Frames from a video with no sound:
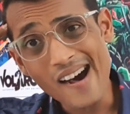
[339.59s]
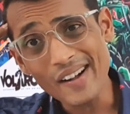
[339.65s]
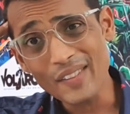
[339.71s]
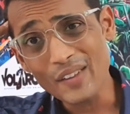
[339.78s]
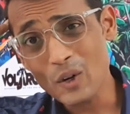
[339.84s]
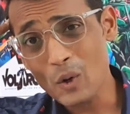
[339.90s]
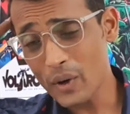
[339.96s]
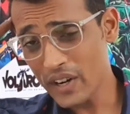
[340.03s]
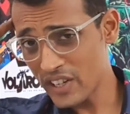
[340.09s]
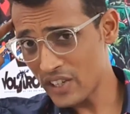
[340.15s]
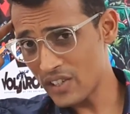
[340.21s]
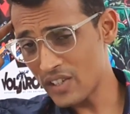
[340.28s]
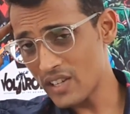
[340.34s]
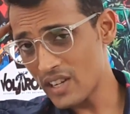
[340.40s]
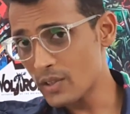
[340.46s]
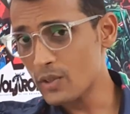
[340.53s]
the
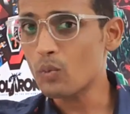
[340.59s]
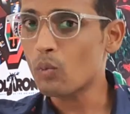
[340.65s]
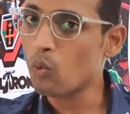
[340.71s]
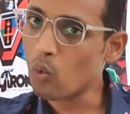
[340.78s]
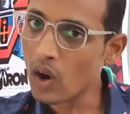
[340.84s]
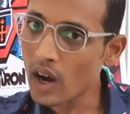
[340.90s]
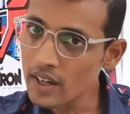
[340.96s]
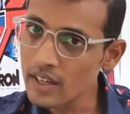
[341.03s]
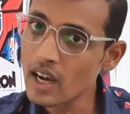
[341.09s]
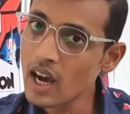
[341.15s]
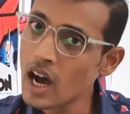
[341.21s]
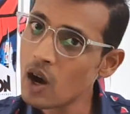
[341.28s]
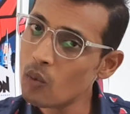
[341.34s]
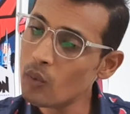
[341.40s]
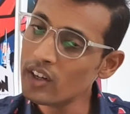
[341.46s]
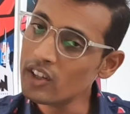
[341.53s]
question is, what
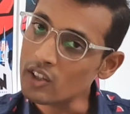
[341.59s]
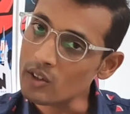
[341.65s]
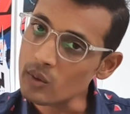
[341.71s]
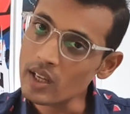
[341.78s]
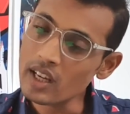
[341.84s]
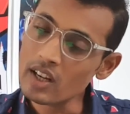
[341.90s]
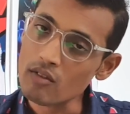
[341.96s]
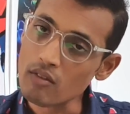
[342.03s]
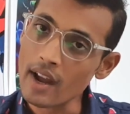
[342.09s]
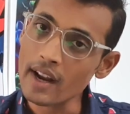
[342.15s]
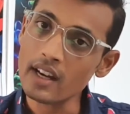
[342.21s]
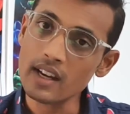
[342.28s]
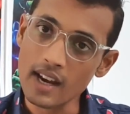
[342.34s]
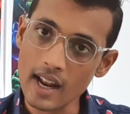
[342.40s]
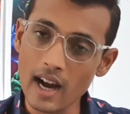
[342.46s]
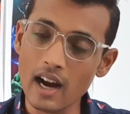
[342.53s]
are we doing
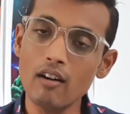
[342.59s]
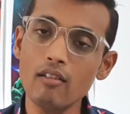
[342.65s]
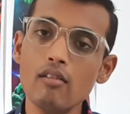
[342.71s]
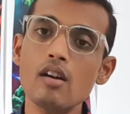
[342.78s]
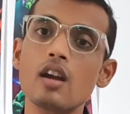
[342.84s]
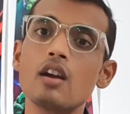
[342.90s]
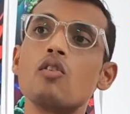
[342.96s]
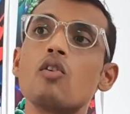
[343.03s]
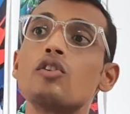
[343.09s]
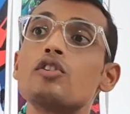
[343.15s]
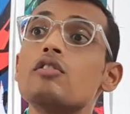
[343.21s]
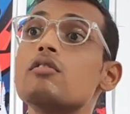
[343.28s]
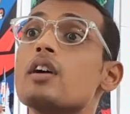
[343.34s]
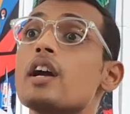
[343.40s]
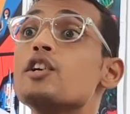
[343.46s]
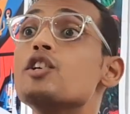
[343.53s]
right now in order
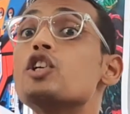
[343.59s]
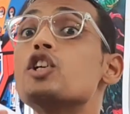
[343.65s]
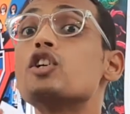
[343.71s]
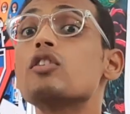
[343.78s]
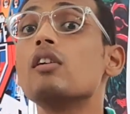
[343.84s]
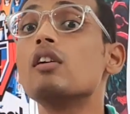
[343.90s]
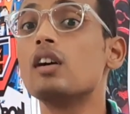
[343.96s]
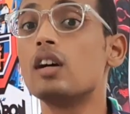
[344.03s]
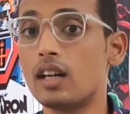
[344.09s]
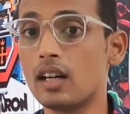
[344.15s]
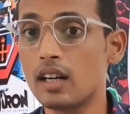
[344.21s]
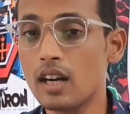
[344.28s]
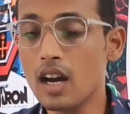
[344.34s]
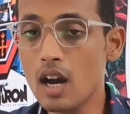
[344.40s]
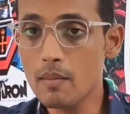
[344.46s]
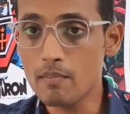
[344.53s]
to ensure
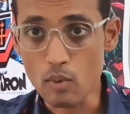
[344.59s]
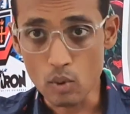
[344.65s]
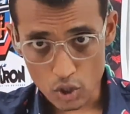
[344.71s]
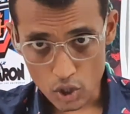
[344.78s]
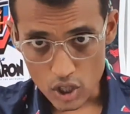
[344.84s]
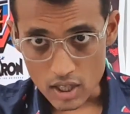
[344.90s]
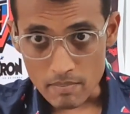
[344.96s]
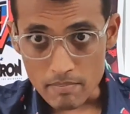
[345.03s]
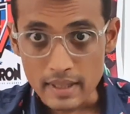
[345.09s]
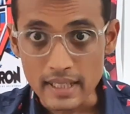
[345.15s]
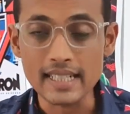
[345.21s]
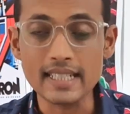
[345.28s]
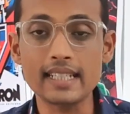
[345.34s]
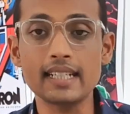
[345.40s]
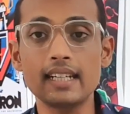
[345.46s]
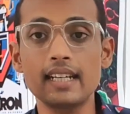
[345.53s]
more
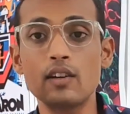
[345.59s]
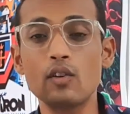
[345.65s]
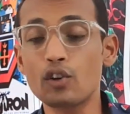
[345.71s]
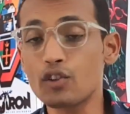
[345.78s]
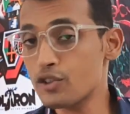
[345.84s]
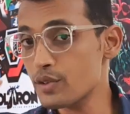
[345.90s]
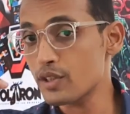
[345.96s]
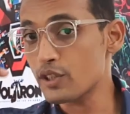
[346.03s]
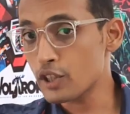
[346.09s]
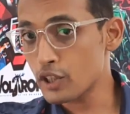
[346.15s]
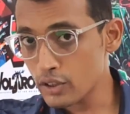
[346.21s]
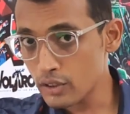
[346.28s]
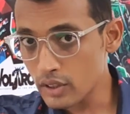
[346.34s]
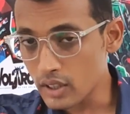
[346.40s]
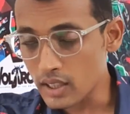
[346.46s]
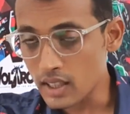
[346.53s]
stability, in order to
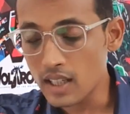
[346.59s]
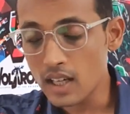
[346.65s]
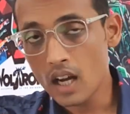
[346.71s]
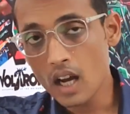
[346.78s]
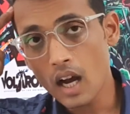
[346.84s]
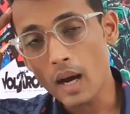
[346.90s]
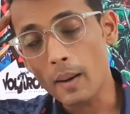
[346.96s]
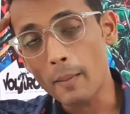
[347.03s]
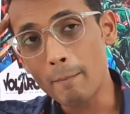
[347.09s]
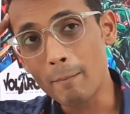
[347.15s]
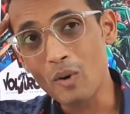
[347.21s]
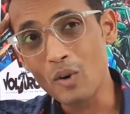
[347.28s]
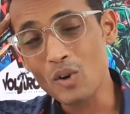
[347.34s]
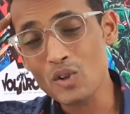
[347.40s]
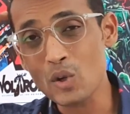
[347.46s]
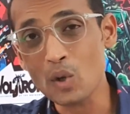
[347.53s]
ensure
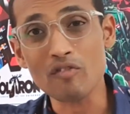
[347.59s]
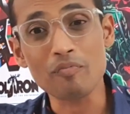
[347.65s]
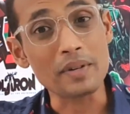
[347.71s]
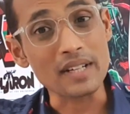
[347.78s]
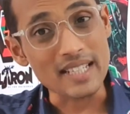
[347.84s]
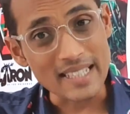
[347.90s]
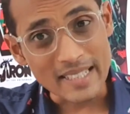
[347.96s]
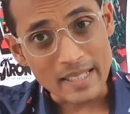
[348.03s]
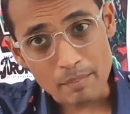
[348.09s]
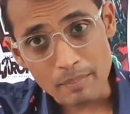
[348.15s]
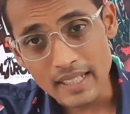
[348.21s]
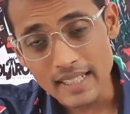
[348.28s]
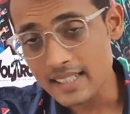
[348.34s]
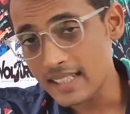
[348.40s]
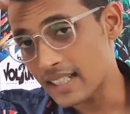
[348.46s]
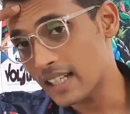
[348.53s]
more sort of
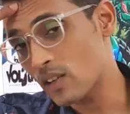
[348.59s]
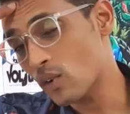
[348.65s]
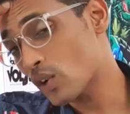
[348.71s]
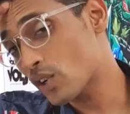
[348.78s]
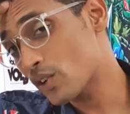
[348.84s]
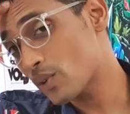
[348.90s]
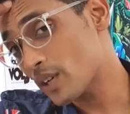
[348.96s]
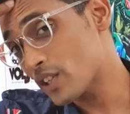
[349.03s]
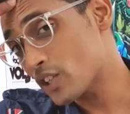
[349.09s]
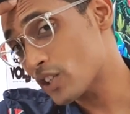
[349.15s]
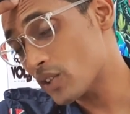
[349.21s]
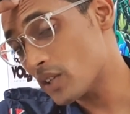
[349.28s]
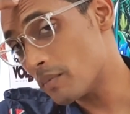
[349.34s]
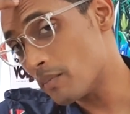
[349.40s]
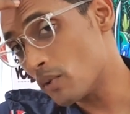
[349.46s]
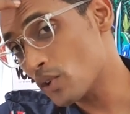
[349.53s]
predictability, in order to
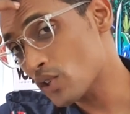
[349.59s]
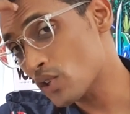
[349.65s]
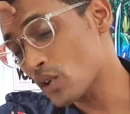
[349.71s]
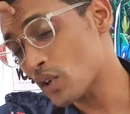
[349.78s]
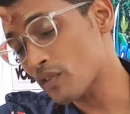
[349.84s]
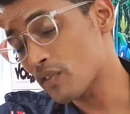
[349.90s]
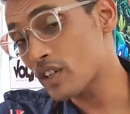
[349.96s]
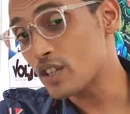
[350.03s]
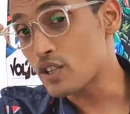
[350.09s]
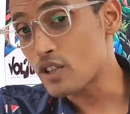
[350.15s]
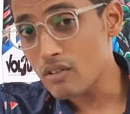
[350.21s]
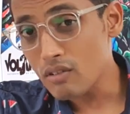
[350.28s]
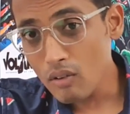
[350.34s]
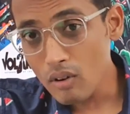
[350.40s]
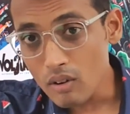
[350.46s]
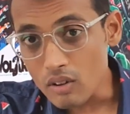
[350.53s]
ensure more sort of
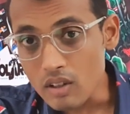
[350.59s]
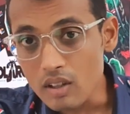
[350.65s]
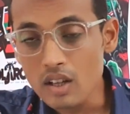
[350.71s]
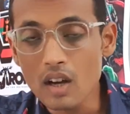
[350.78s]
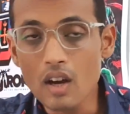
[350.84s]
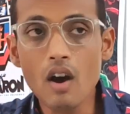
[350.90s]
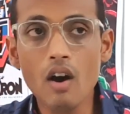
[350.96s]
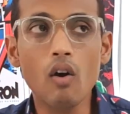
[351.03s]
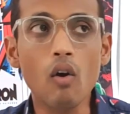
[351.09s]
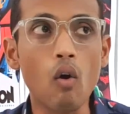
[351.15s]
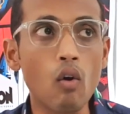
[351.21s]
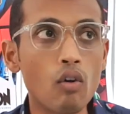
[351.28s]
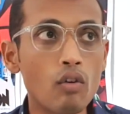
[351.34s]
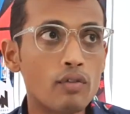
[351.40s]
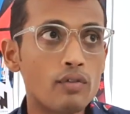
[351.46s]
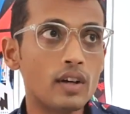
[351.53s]
control
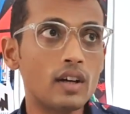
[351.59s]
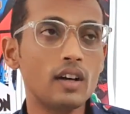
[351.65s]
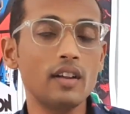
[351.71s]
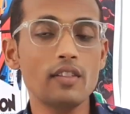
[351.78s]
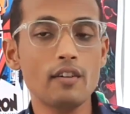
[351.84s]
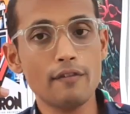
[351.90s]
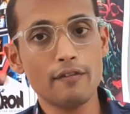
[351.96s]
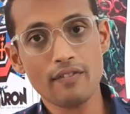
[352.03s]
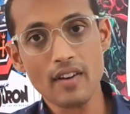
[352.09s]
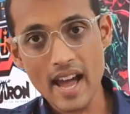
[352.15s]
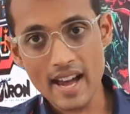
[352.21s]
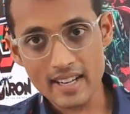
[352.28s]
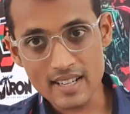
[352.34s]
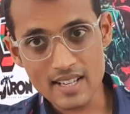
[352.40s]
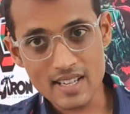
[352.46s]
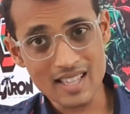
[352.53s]
over the
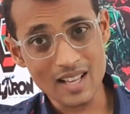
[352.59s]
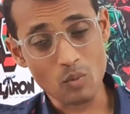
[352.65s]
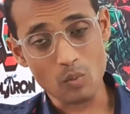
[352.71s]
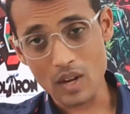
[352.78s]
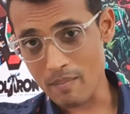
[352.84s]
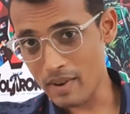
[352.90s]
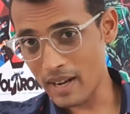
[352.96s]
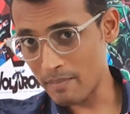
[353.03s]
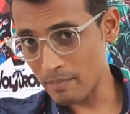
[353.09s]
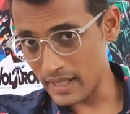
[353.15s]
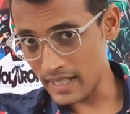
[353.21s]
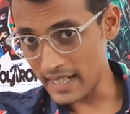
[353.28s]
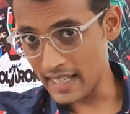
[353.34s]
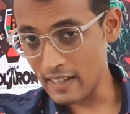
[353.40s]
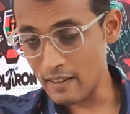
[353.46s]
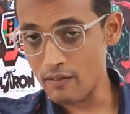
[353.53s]
facts that we might
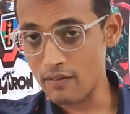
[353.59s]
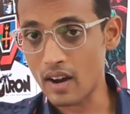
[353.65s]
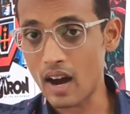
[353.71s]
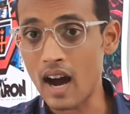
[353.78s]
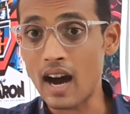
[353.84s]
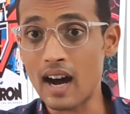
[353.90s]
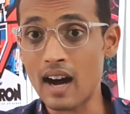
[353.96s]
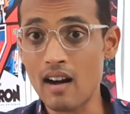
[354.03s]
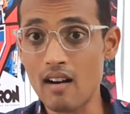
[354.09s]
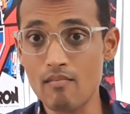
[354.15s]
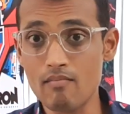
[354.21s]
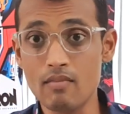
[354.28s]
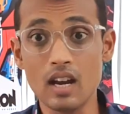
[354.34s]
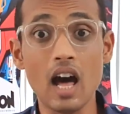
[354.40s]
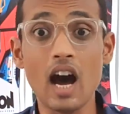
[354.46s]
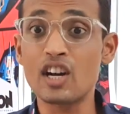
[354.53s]
believe are
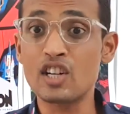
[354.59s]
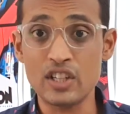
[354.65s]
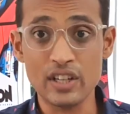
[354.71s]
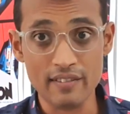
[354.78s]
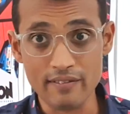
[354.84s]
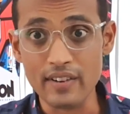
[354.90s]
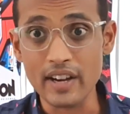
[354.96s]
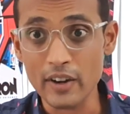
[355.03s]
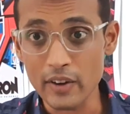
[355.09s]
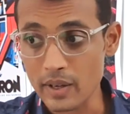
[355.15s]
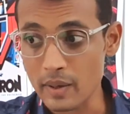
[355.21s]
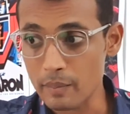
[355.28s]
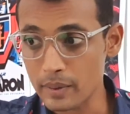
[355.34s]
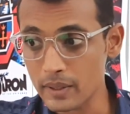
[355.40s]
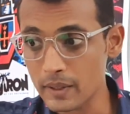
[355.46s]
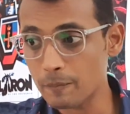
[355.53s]
largely
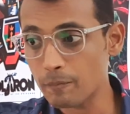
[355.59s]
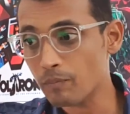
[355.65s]
variable.